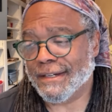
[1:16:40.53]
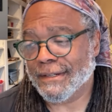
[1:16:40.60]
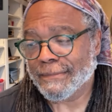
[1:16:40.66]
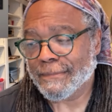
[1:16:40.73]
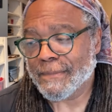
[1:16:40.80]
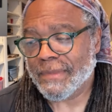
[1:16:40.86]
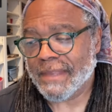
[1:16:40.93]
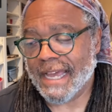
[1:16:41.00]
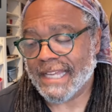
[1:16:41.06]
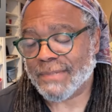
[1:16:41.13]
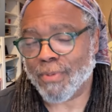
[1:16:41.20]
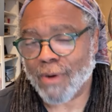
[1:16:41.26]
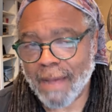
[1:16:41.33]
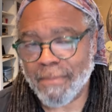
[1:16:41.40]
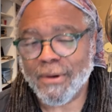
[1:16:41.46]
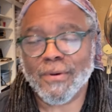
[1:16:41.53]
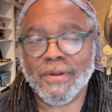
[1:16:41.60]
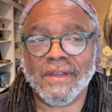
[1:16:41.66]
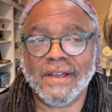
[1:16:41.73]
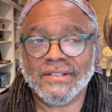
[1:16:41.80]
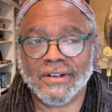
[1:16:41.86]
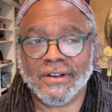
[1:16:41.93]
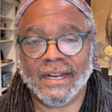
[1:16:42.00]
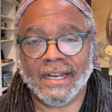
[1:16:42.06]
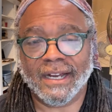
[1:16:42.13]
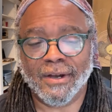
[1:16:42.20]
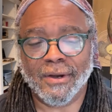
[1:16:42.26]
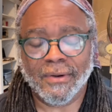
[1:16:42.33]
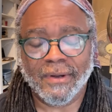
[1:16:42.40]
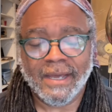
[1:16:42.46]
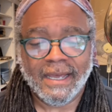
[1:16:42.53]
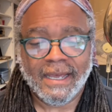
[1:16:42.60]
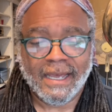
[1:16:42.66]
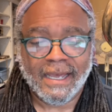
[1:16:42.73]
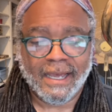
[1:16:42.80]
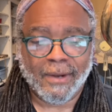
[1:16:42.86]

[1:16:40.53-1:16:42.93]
so that's probably where things are going to go